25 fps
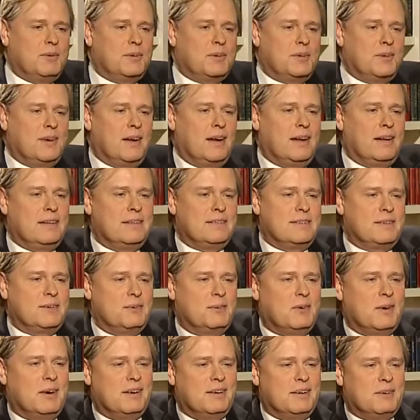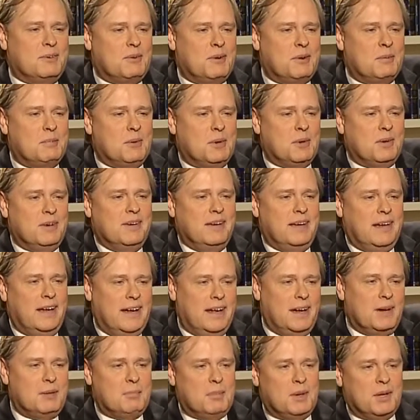Richard Hylands, you are a dreamer
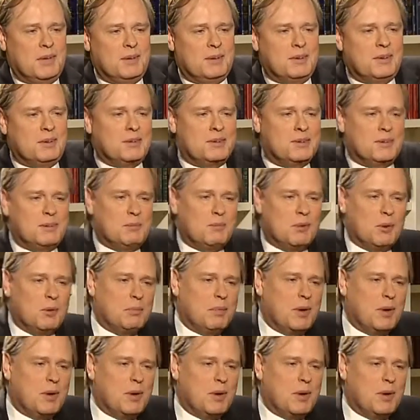and a builder, so more